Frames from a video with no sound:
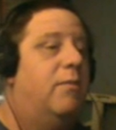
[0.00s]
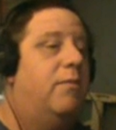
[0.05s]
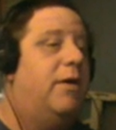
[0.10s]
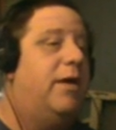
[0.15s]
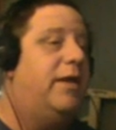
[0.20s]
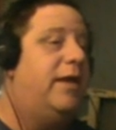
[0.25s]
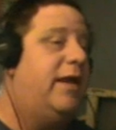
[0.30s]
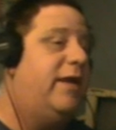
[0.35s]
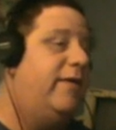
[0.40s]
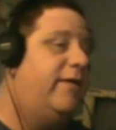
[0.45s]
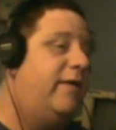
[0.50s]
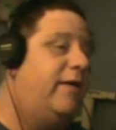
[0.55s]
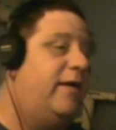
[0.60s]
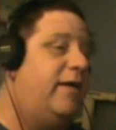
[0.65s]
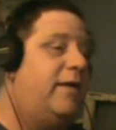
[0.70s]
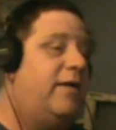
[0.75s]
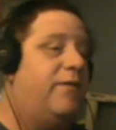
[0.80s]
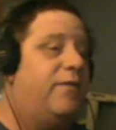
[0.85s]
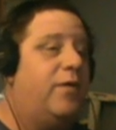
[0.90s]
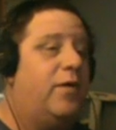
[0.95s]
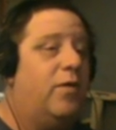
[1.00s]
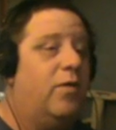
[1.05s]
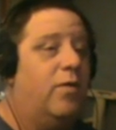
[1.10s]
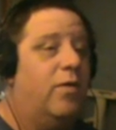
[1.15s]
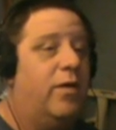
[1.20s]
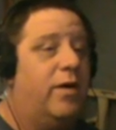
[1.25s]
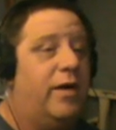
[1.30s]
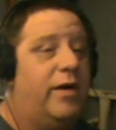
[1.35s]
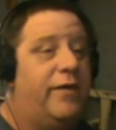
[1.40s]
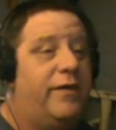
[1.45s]
But these are the different
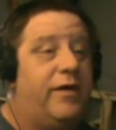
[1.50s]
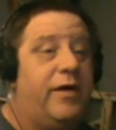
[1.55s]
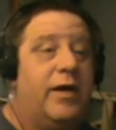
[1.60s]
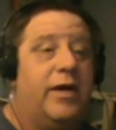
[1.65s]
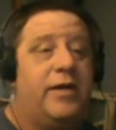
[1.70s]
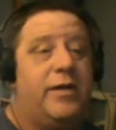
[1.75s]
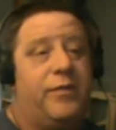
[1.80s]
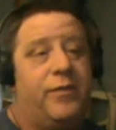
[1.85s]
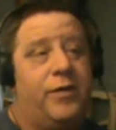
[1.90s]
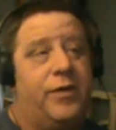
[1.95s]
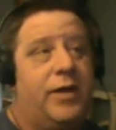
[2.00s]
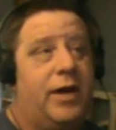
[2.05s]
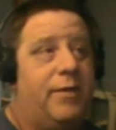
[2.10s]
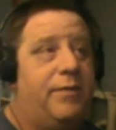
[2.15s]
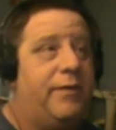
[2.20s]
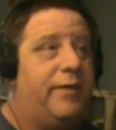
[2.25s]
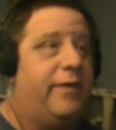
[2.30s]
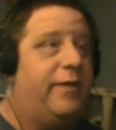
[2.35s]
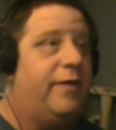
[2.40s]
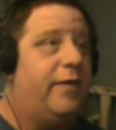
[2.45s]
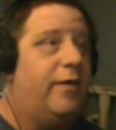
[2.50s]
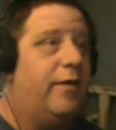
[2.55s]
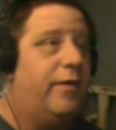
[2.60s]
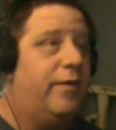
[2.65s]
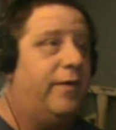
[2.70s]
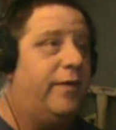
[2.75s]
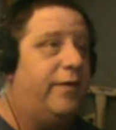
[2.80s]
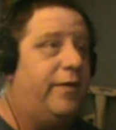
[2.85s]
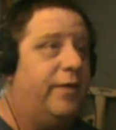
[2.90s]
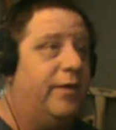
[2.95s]
ores. You got different types of
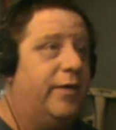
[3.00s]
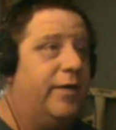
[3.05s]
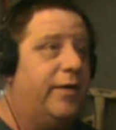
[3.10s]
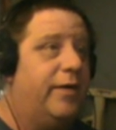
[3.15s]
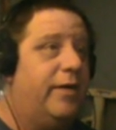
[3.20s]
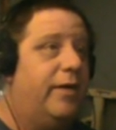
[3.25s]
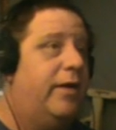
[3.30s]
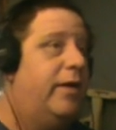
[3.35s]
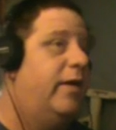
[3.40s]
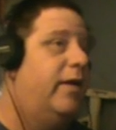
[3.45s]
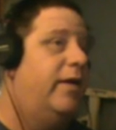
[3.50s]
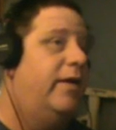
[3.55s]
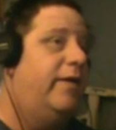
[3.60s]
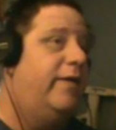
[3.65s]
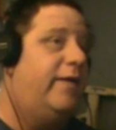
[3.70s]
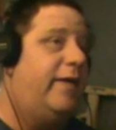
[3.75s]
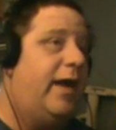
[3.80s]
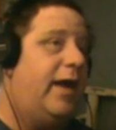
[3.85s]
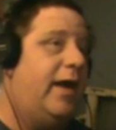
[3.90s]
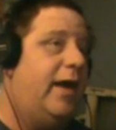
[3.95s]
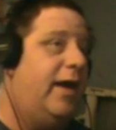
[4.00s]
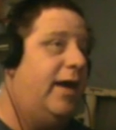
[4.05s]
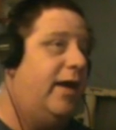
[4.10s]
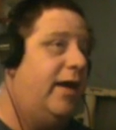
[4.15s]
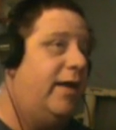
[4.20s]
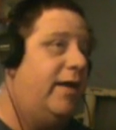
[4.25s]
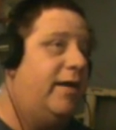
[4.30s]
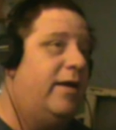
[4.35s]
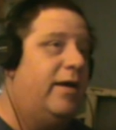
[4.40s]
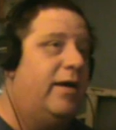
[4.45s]
stones. Dirt,
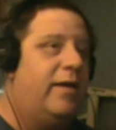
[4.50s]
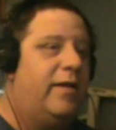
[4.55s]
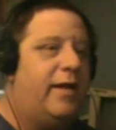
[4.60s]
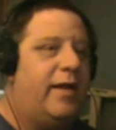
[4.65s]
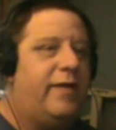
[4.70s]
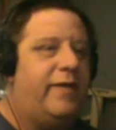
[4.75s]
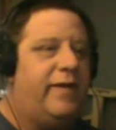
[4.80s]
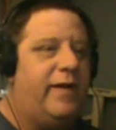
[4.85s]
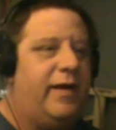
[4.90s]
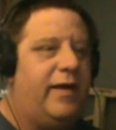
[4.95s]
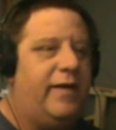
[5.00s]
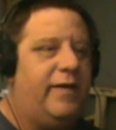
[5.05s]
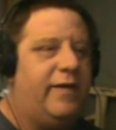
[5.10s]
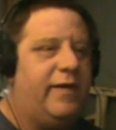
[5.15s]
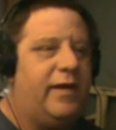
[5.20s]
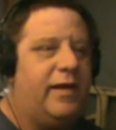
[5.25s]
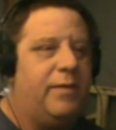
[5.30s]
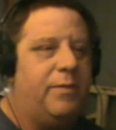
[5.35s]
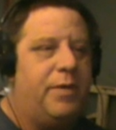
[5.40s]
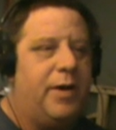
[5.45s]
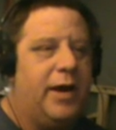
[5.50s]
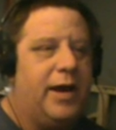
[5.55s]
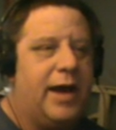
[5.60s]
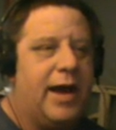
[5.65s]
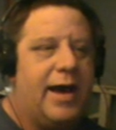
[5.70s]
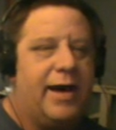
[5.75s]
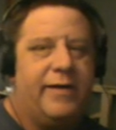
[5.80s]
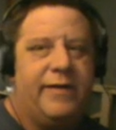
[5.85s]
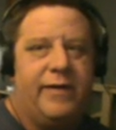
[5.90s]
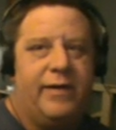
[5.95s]
sand, that's easy to
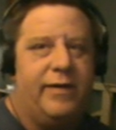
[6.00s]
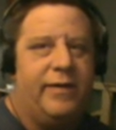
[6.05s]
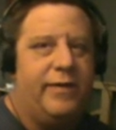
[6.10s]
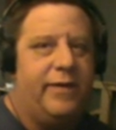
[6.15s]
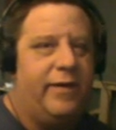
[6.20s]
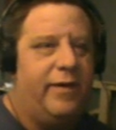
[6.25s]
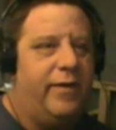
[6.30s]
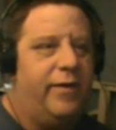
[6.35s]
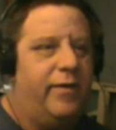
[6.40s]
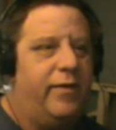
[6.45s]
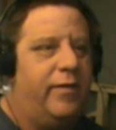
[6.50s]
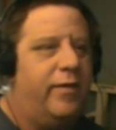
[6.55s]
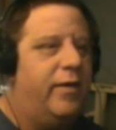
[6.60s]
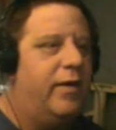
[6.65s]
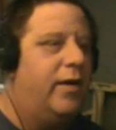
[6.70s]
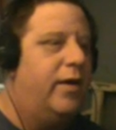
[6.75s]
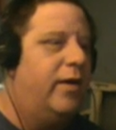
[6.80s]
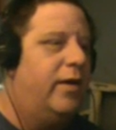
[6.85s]
pickaxe into.